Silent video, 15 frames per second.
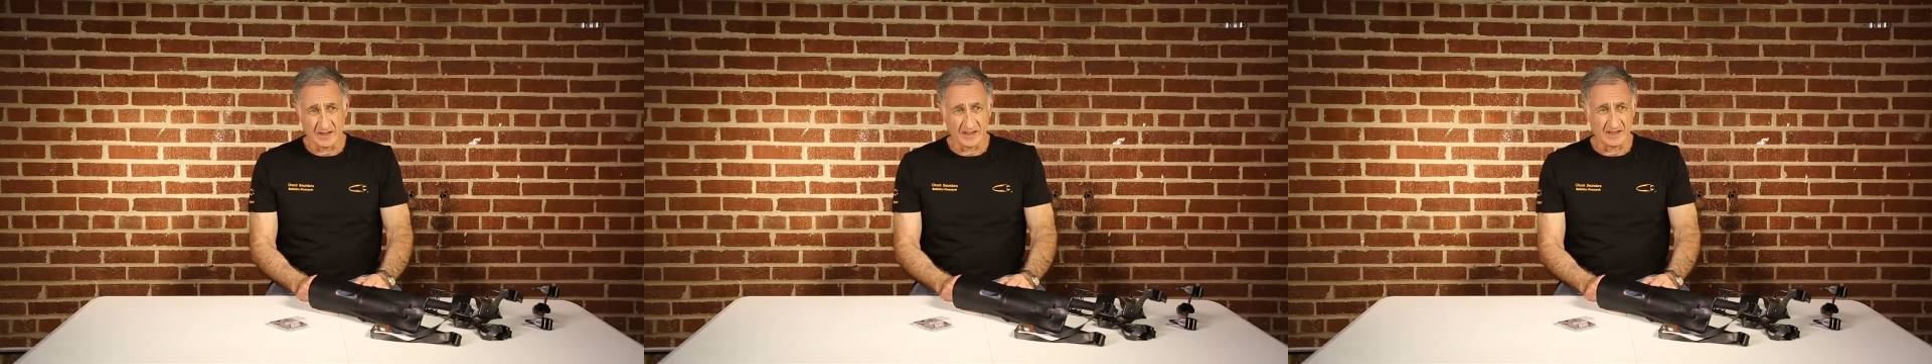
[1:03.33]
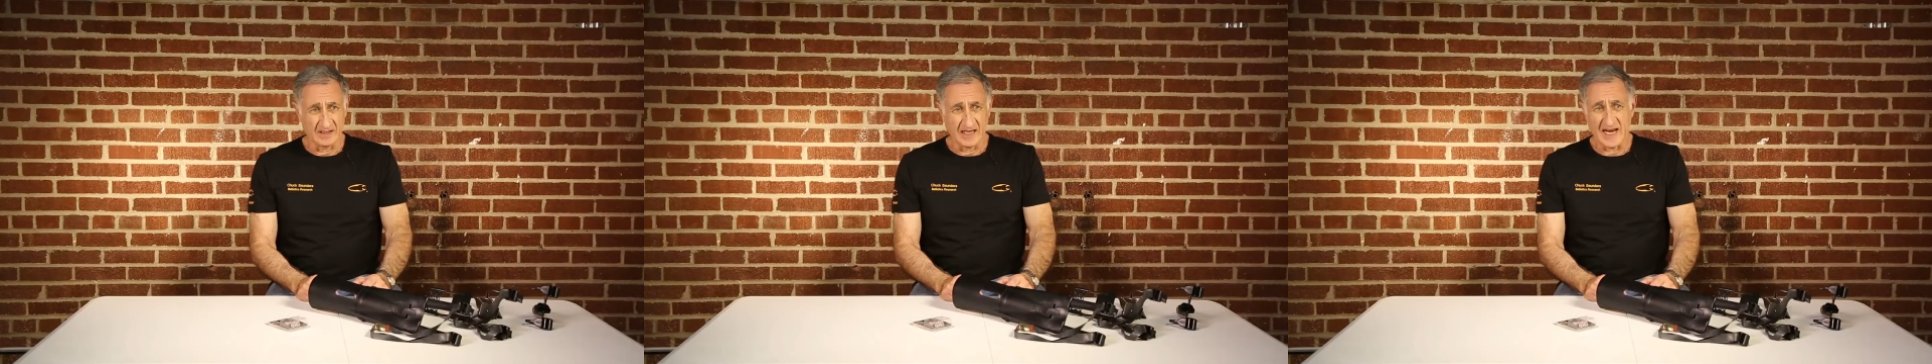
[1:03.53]

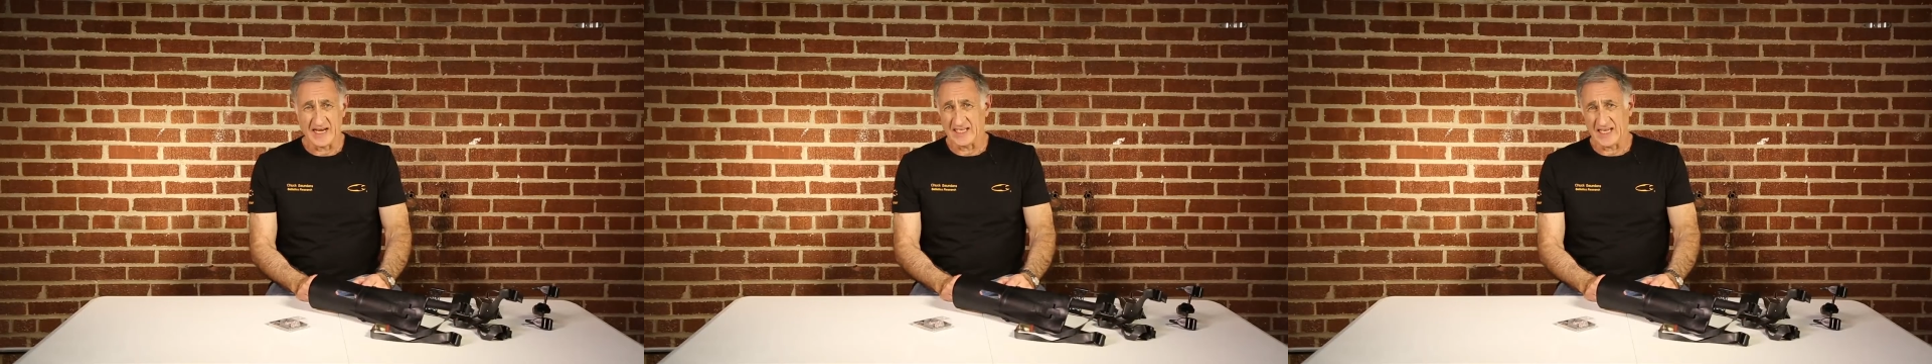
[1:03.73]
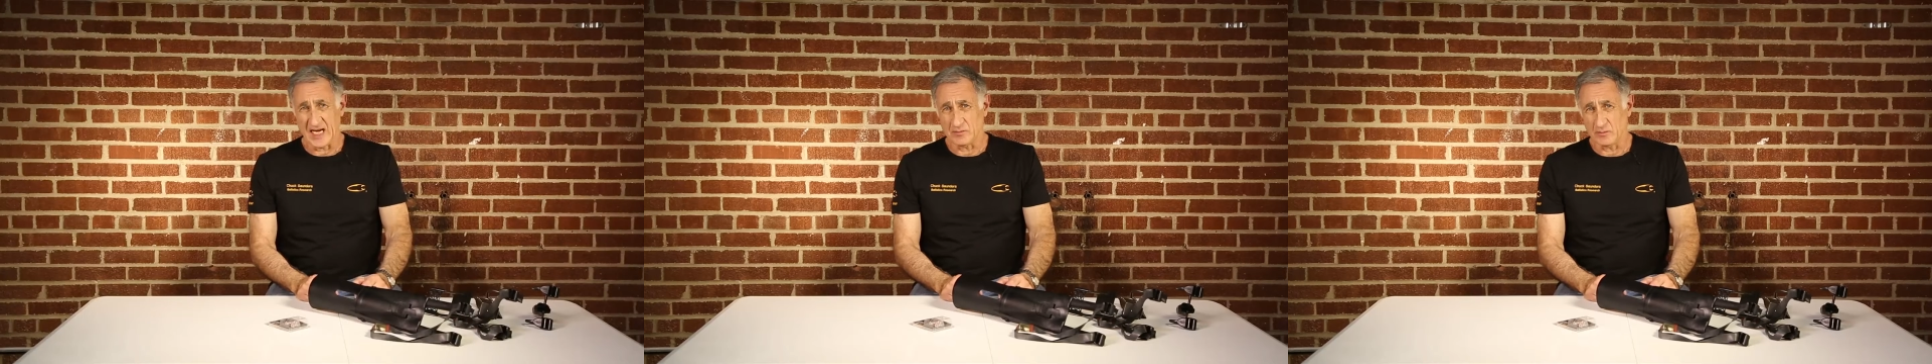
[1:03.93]
in an
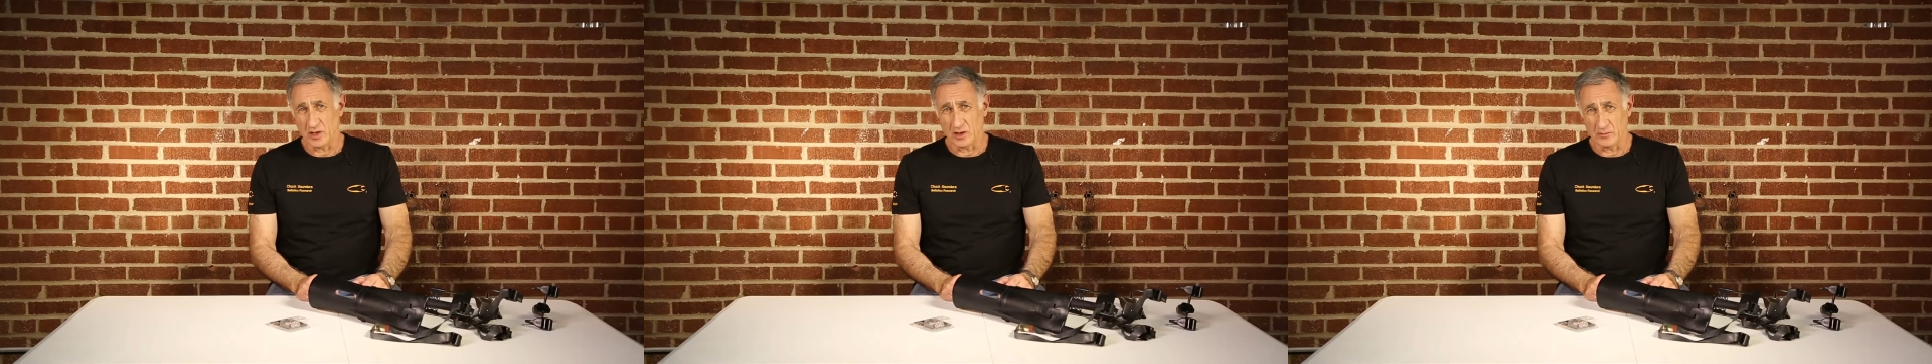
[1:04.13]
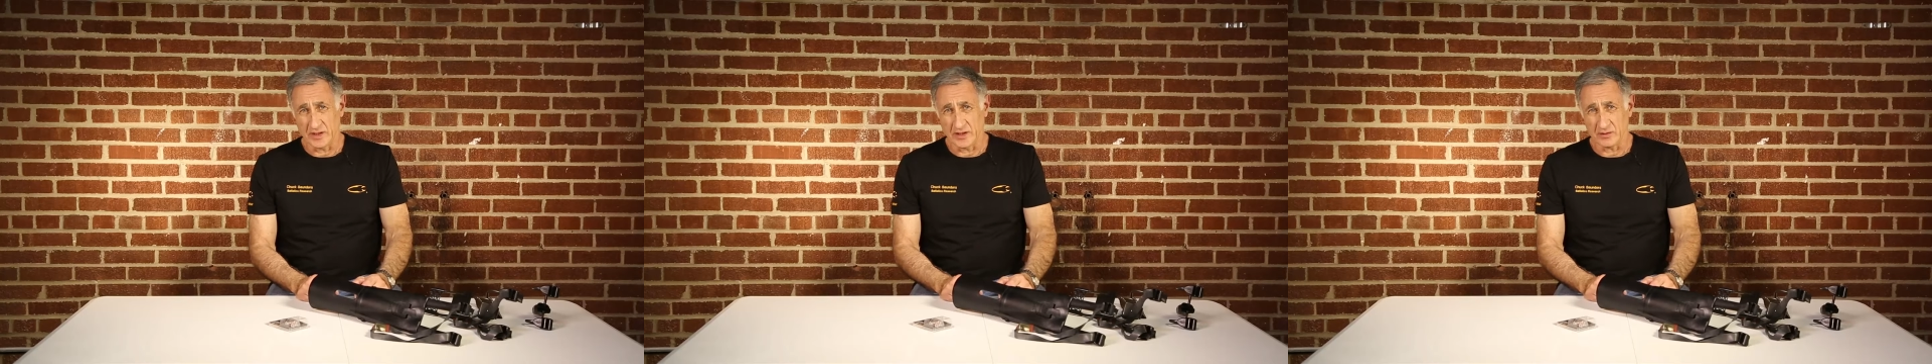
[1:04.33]

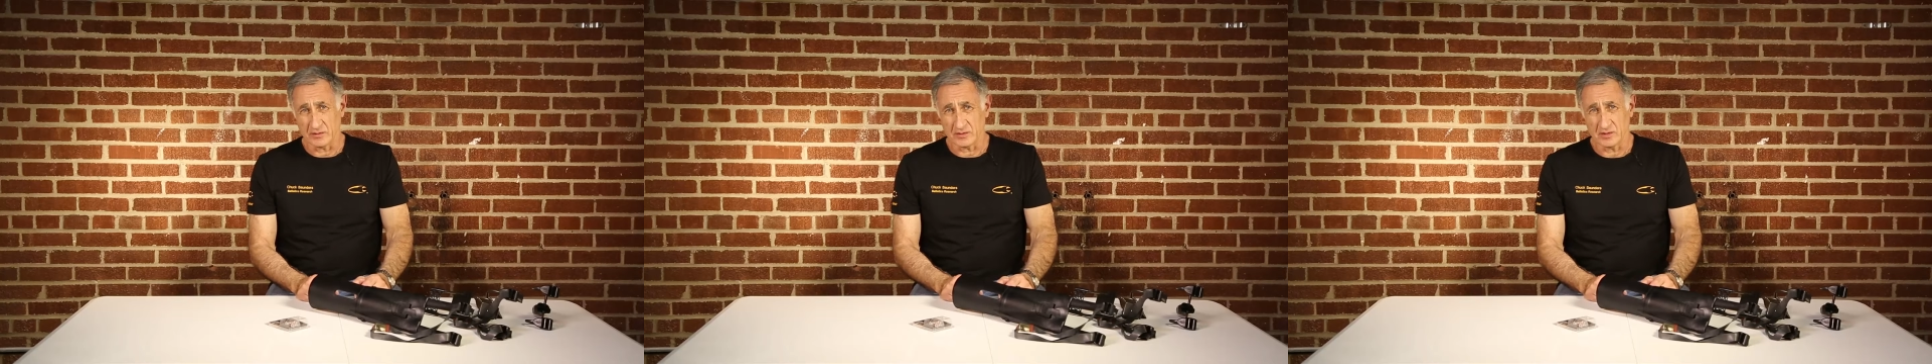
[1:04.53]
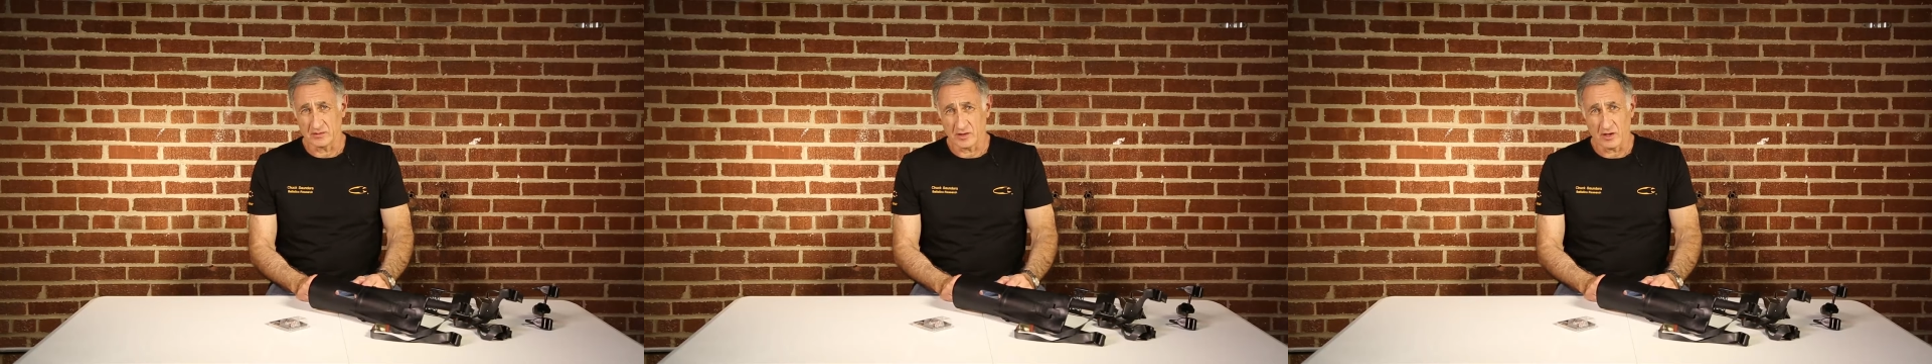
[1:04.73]

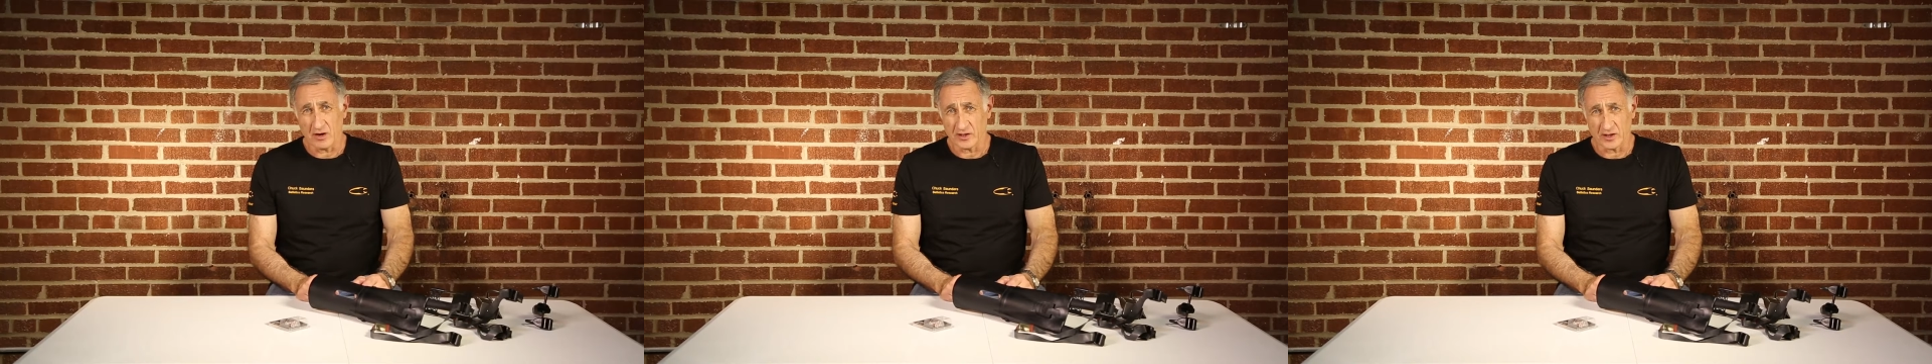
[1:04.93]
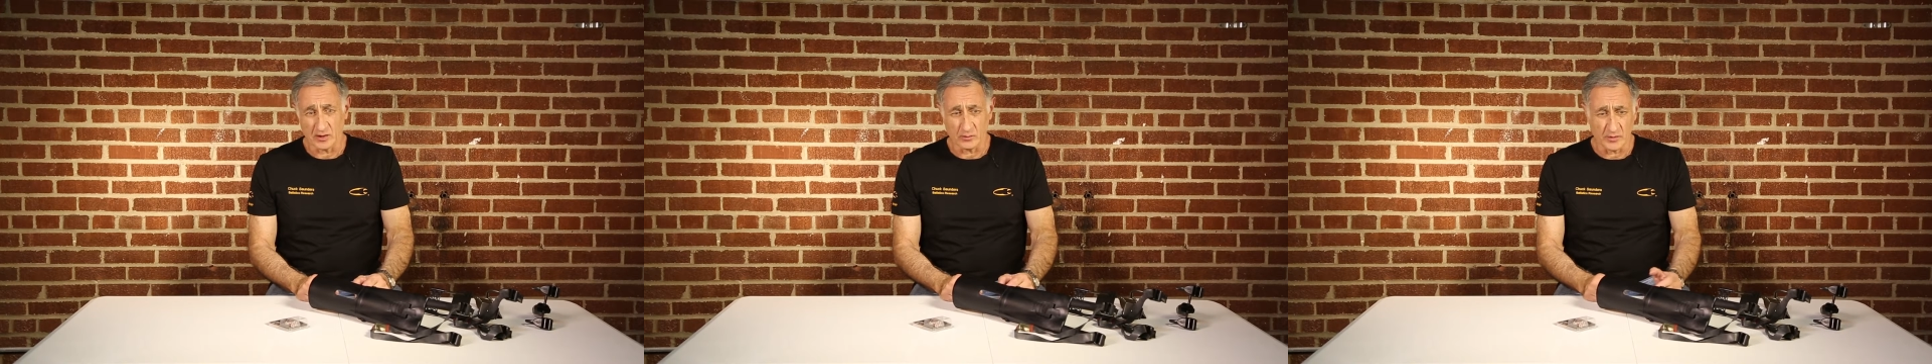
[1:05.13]
88mm
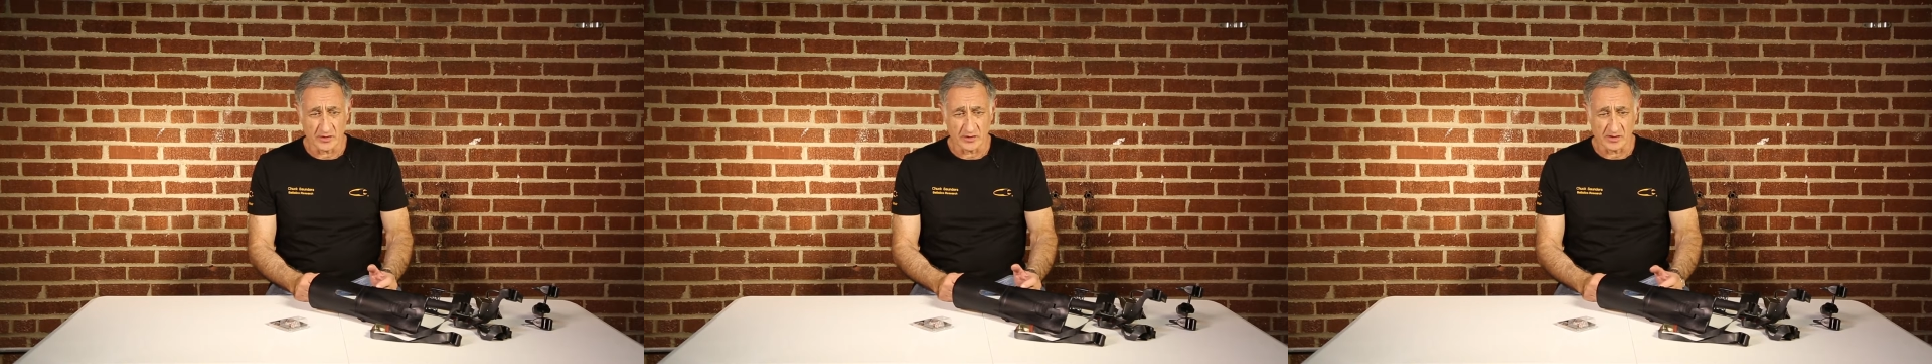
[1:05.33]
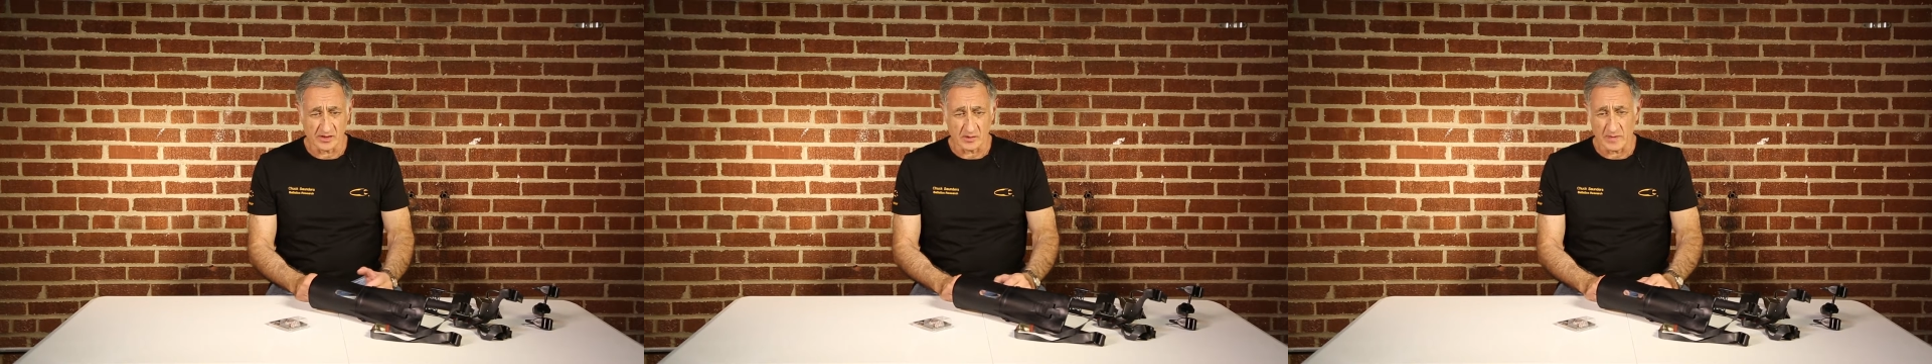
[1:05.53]
target,
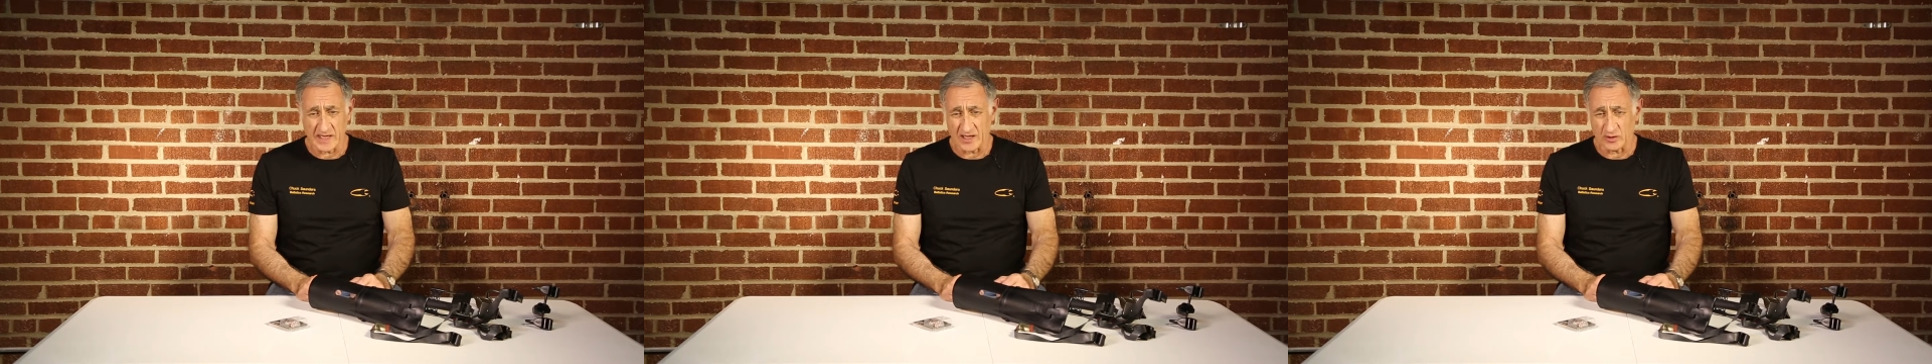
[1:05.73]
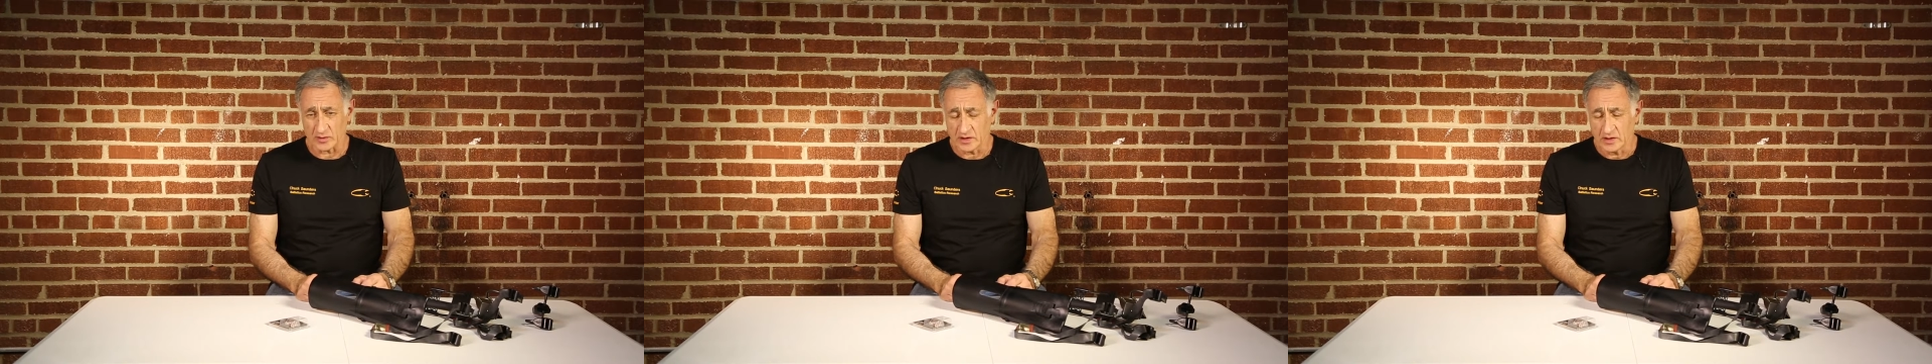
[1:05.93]
which is
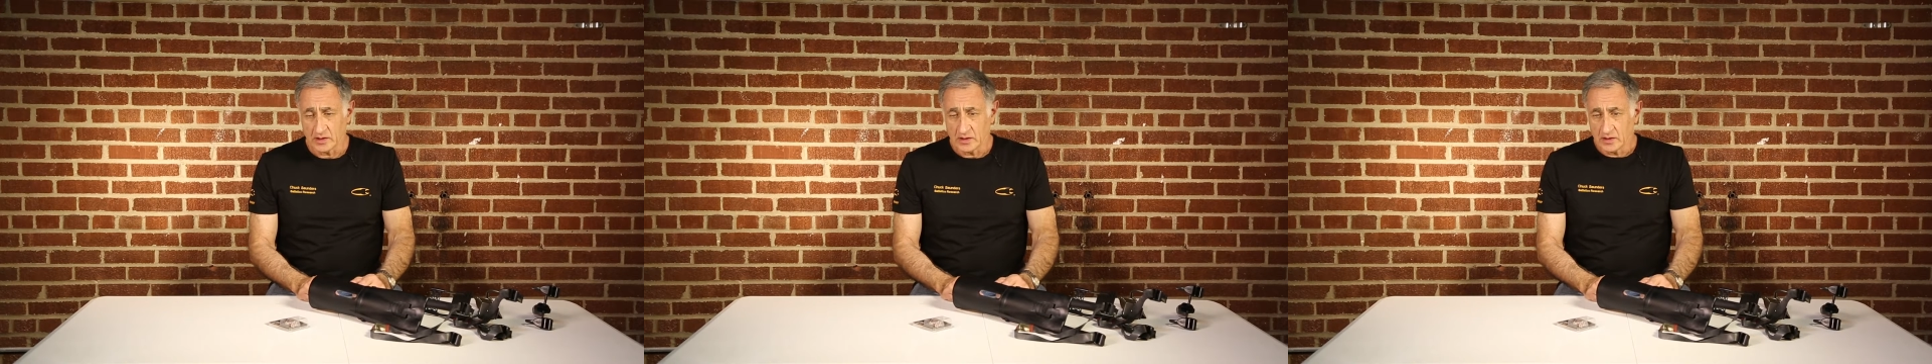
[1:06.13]
about